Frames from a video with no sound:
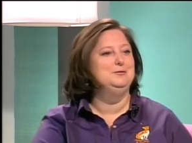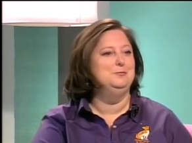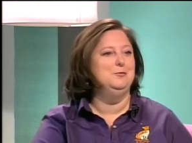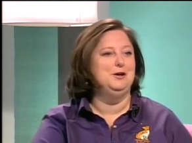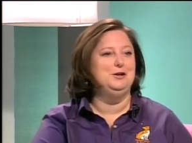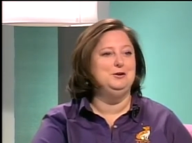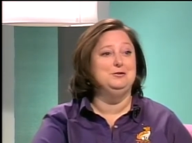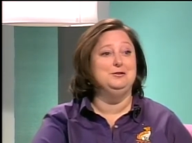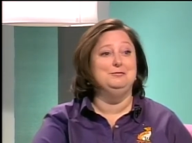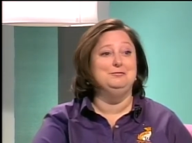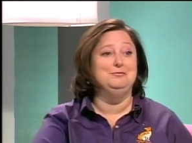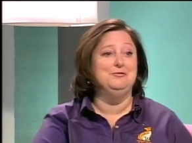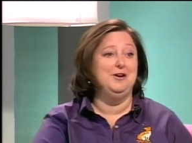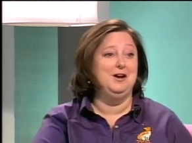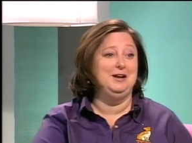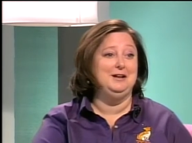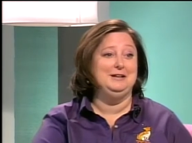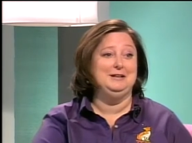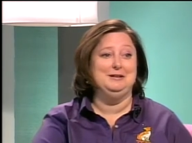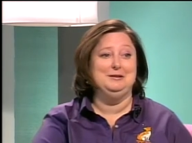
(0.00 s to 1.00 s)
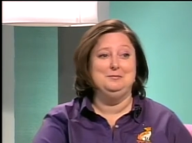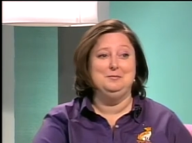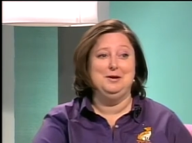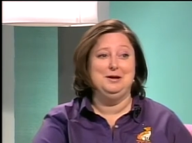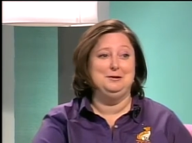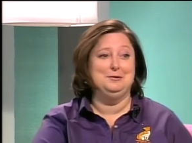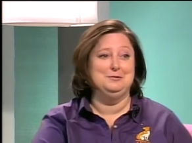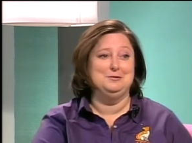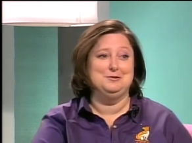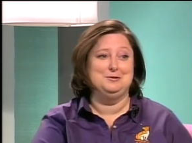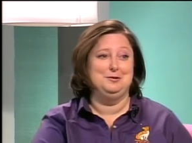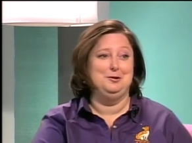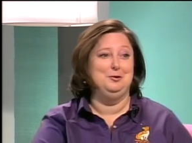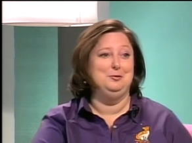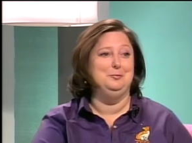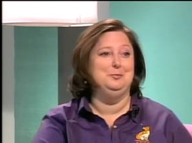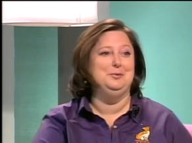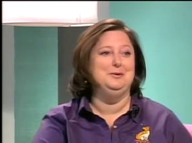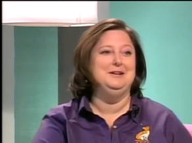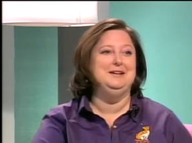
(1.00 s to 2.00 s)
what you can find in a
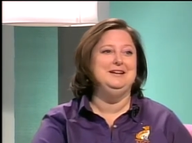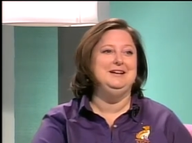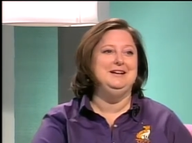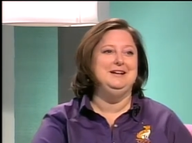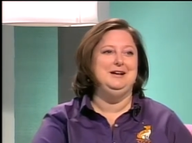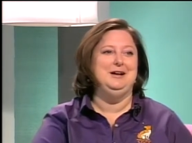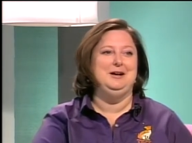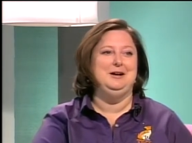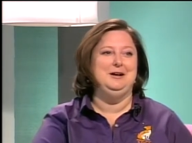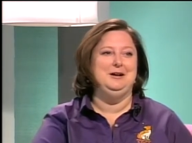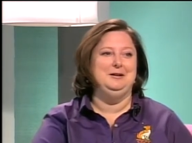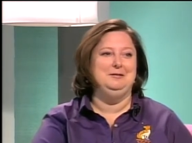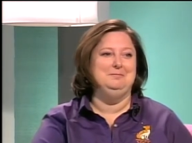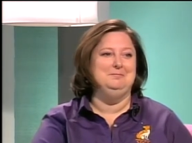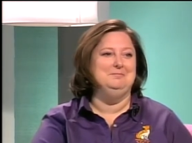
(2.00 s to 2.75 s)
microscope wow.